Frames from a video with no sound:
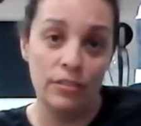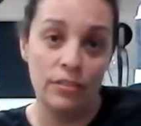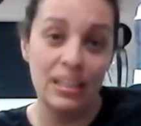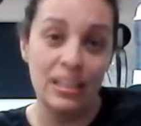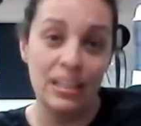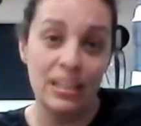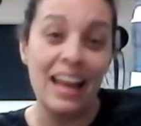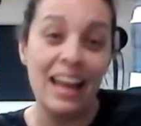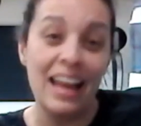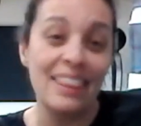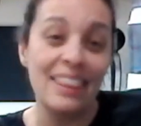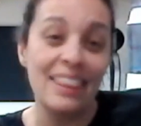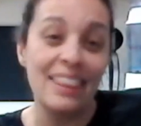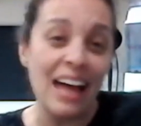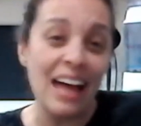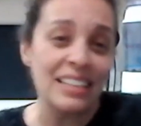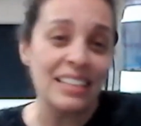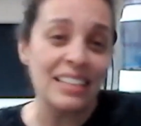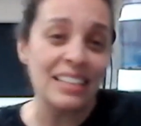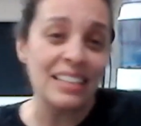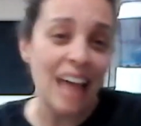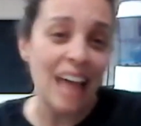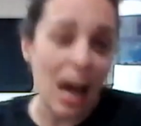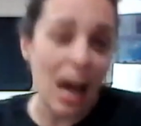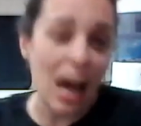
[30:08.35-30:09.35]
And that's
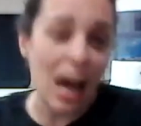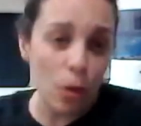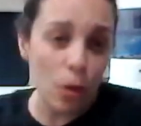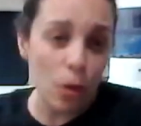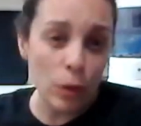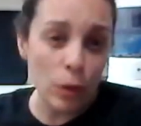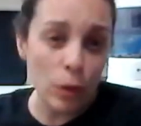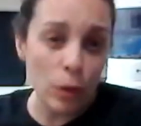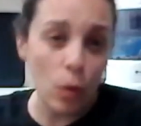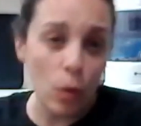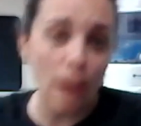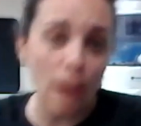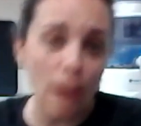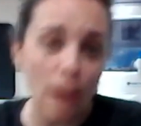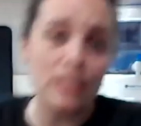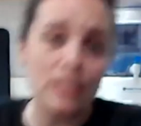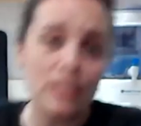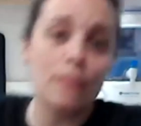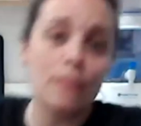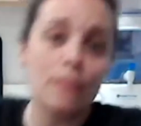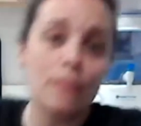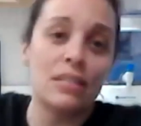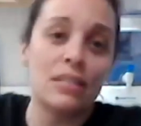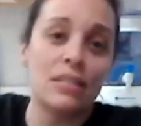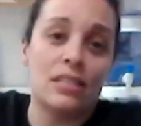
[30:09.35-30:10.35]
how we want to
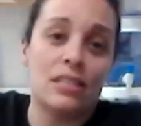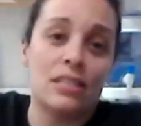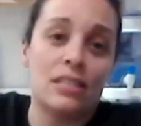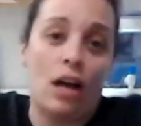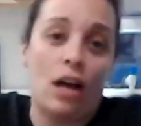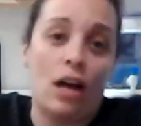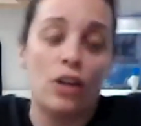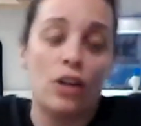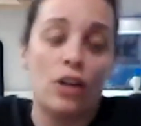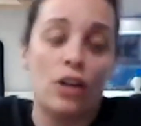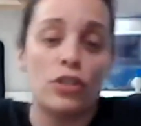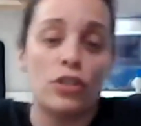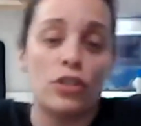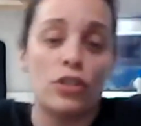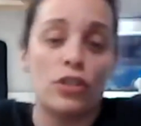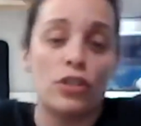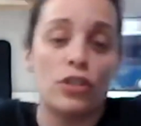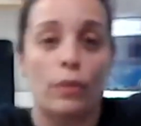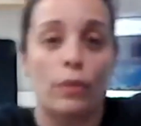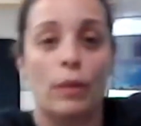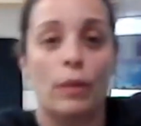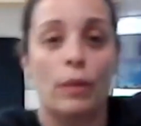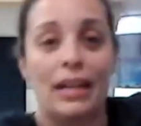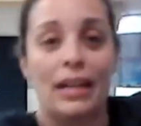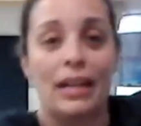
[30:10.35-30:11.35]
massage if we
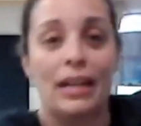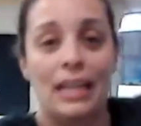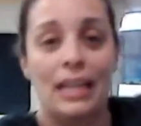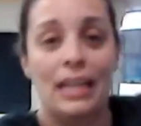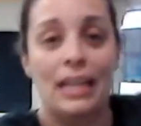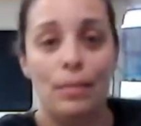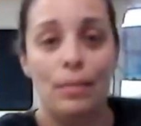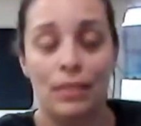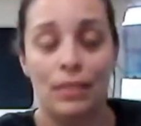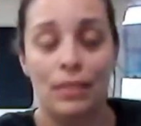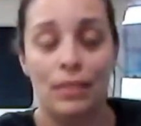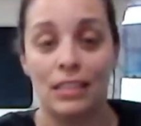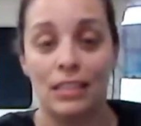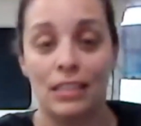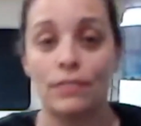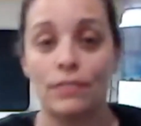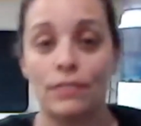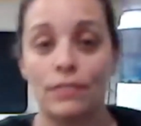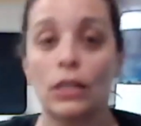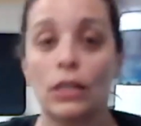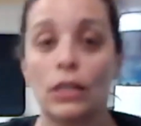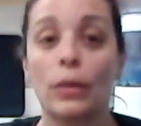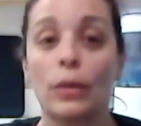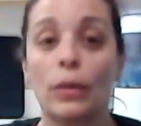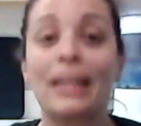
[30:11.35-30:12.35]
want to keep things
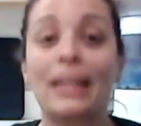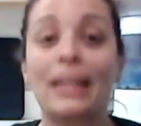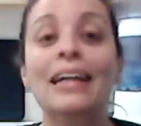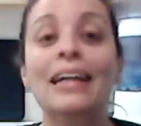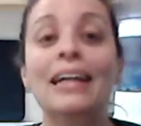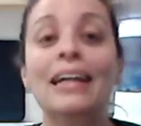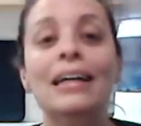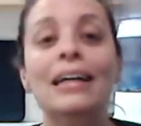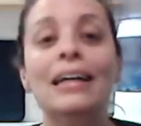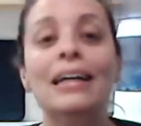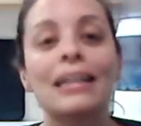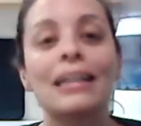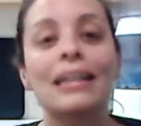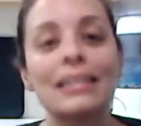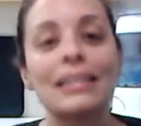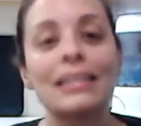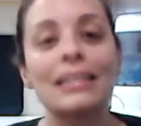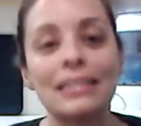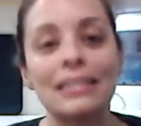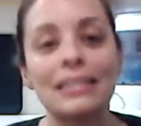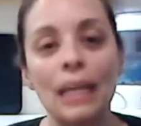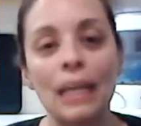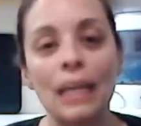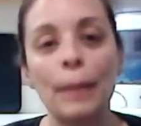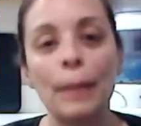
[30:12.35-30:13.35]
flowing. The
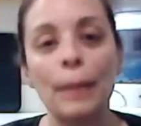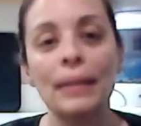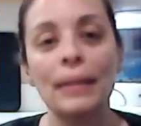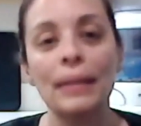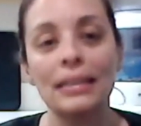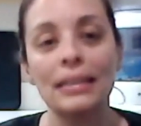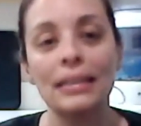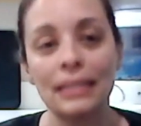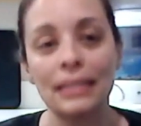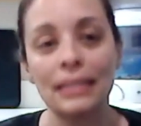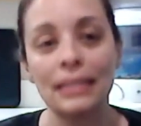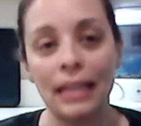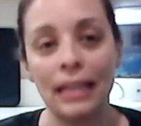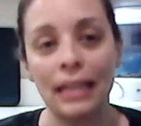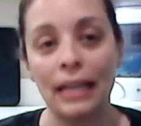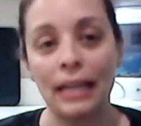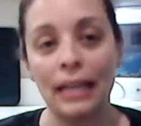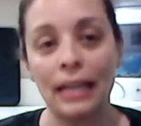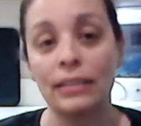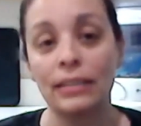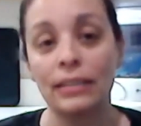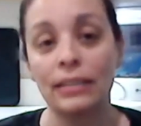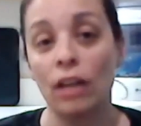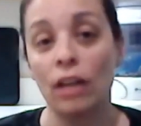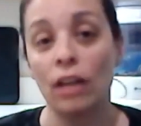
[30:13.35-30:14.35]
same is the case
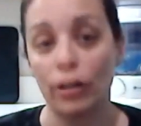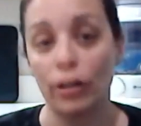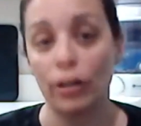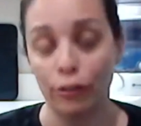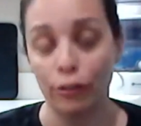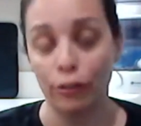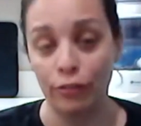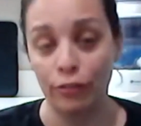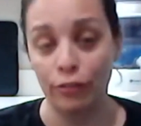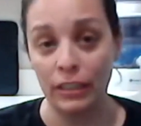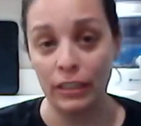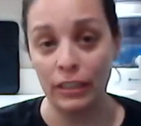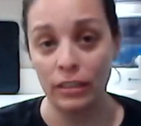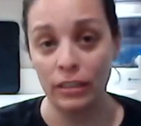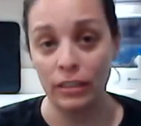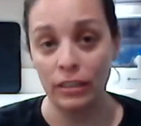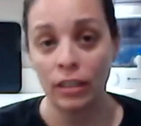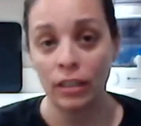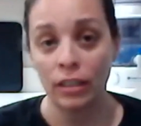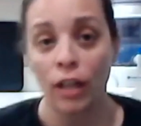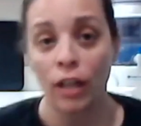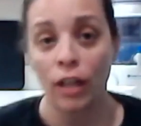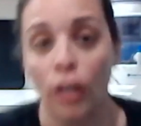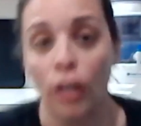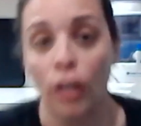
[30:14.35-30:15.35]
on your feet.
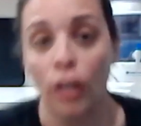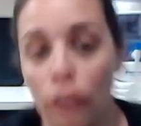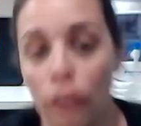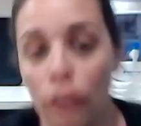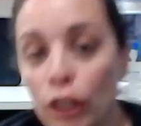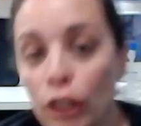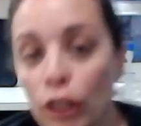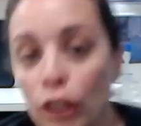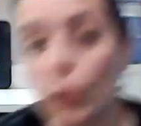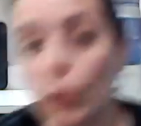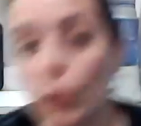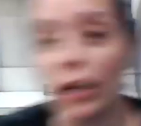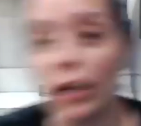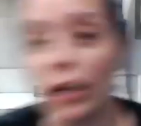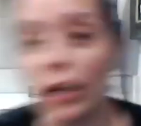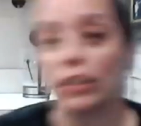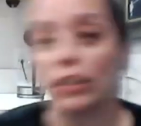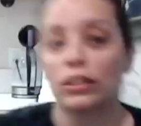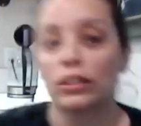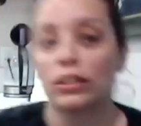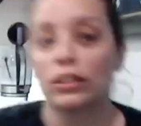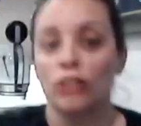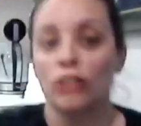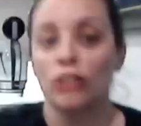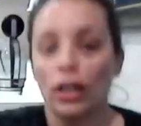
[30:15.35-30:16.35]
So you want to
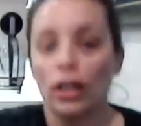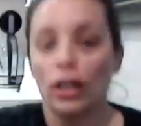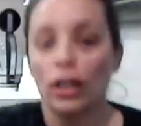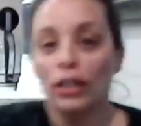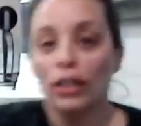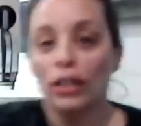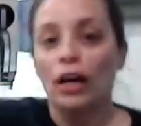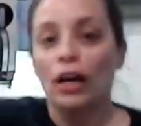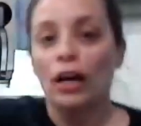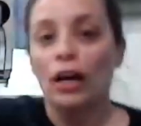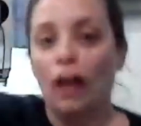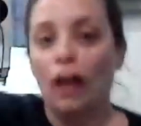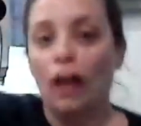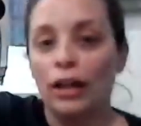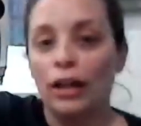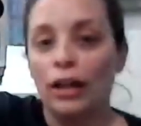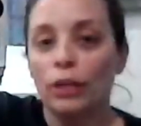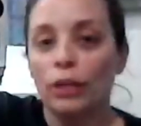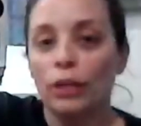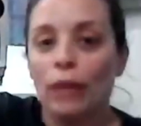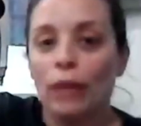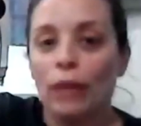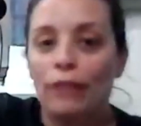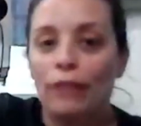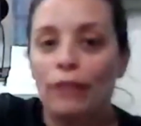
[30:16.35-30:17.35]
start on your
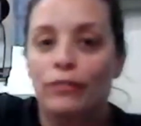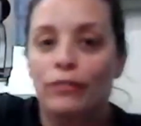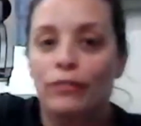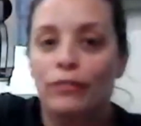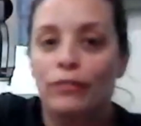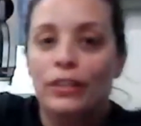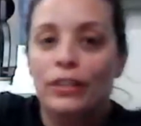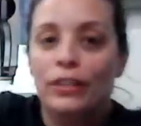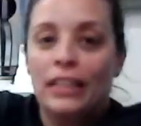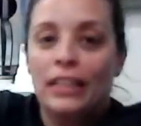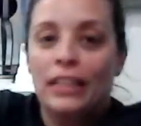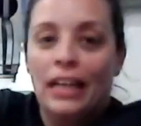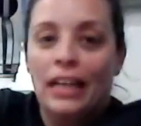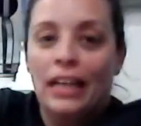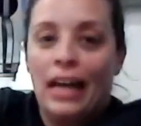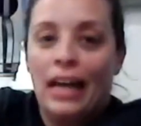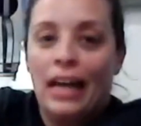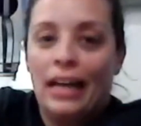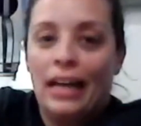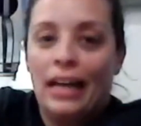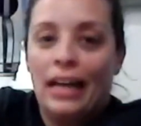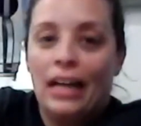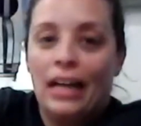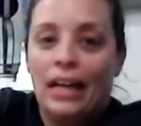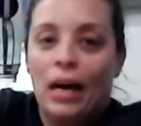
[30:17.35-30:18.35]
right foot and
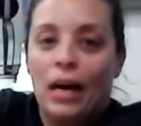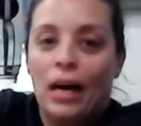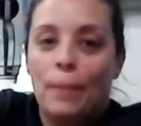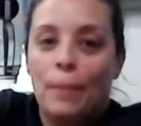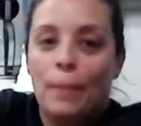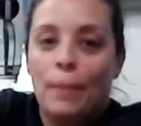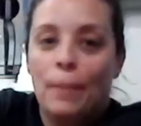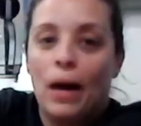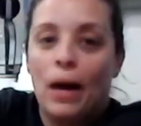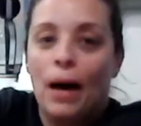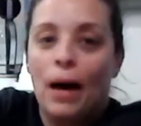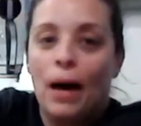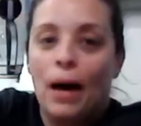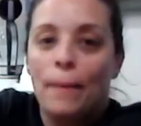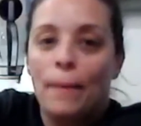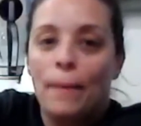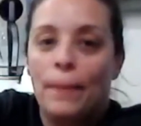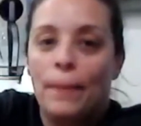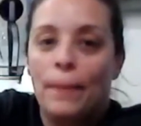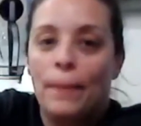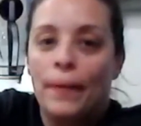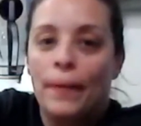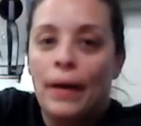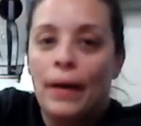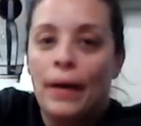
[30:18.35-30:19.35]
come up
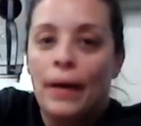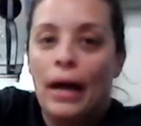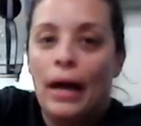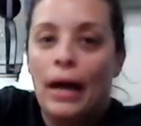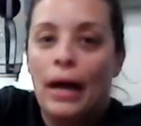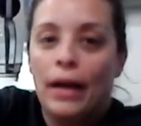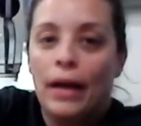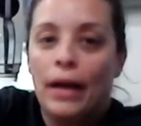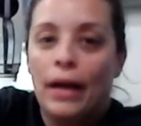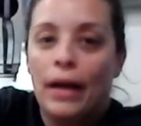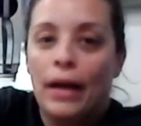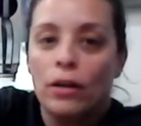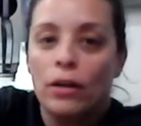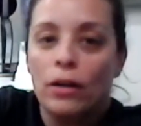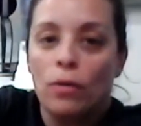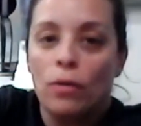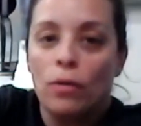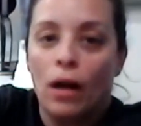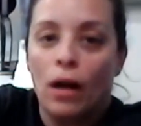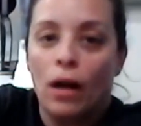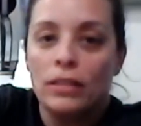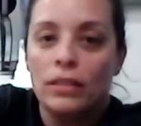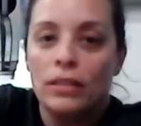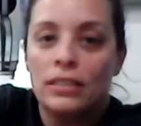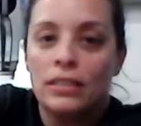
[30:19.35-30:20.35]
and
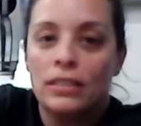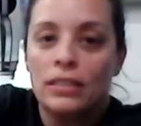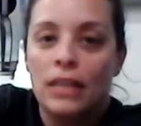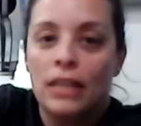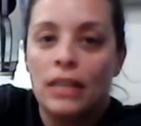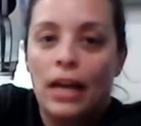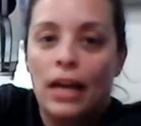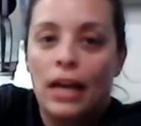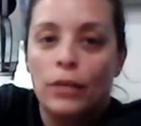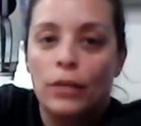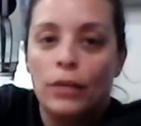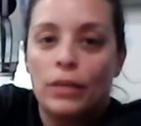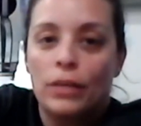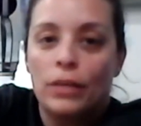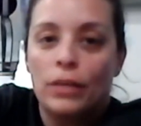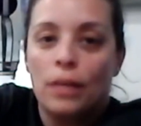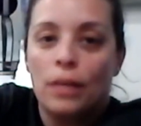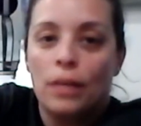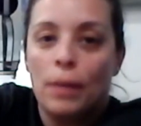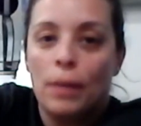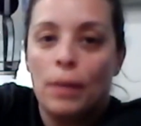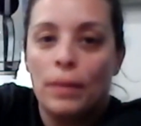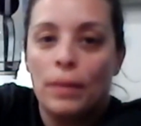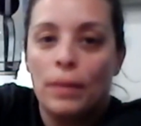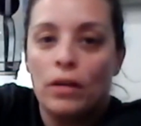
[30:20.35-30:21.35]
across. And you would come up
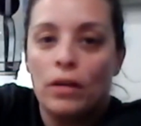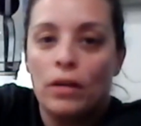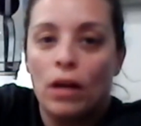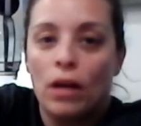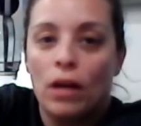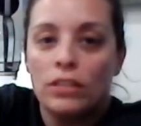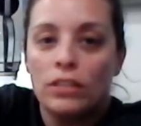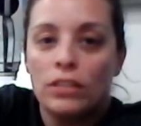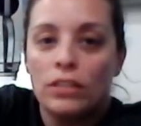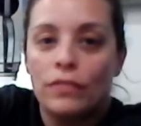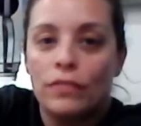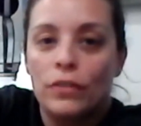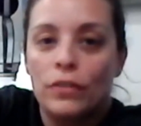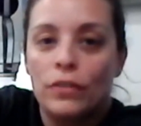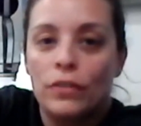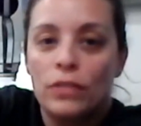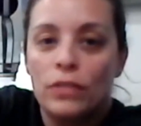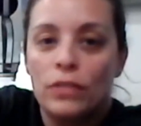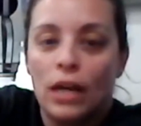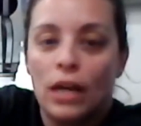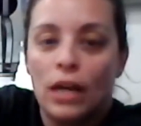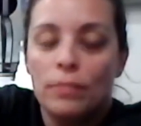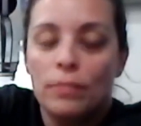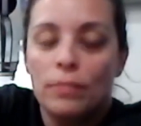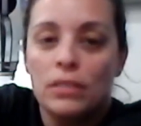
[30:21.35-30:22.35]
and across a few
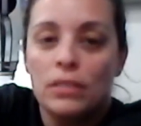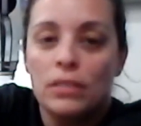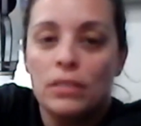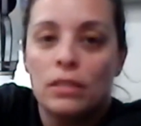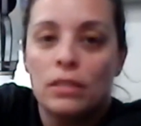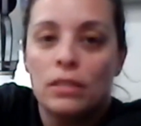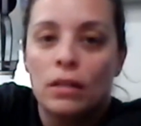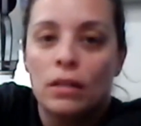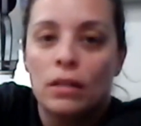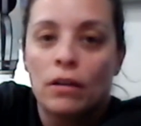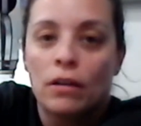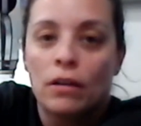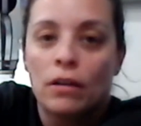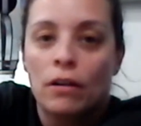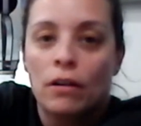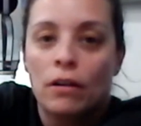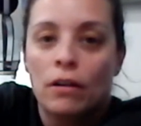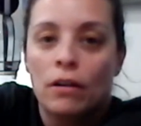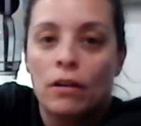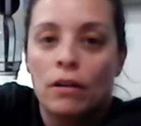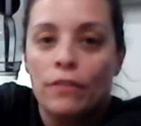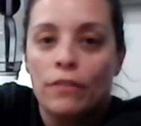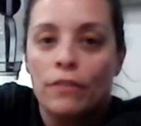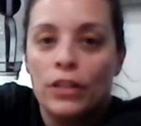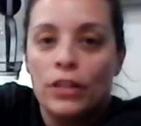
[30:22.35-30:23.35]
times
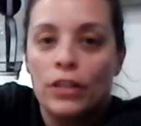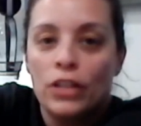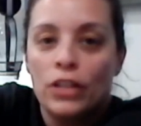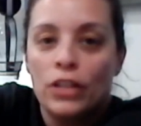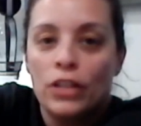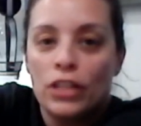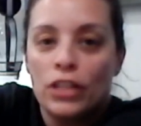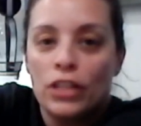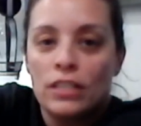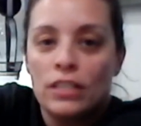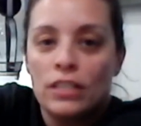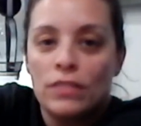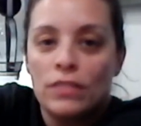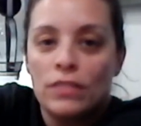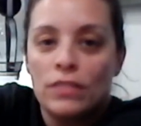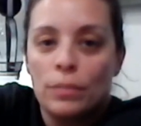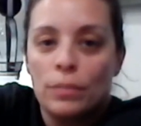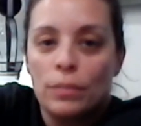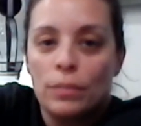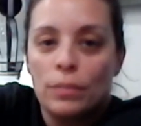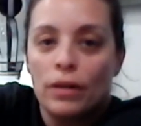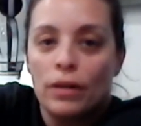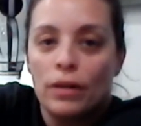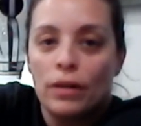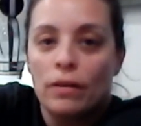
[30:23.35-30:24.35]
for digestive
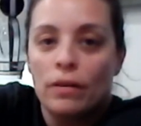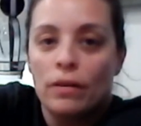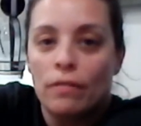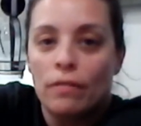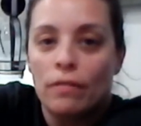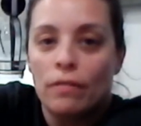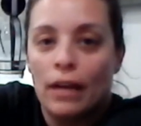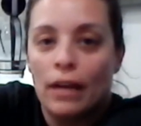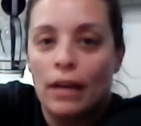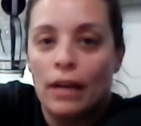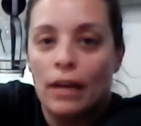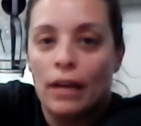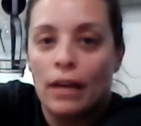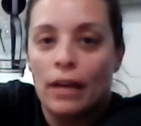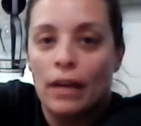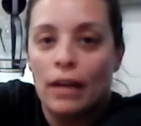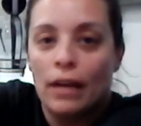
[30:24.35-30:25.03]
support, right?